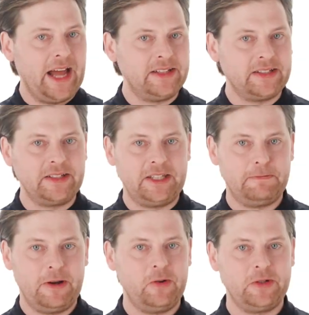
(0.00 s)
tilt
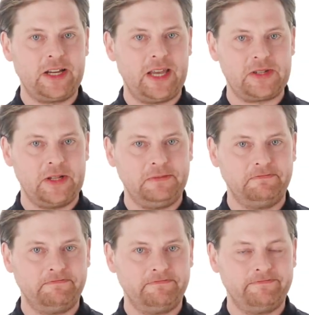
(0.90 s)
skillet or kettle.
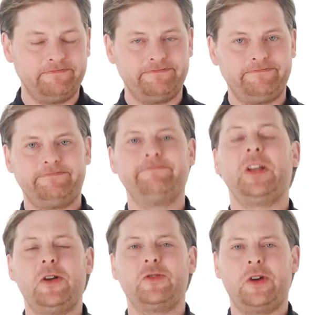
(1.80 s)

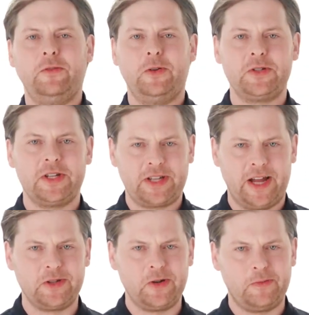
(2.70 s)
Now let's take a
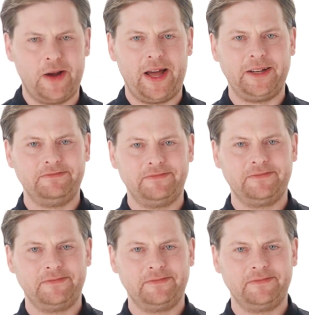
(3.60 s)
closer look.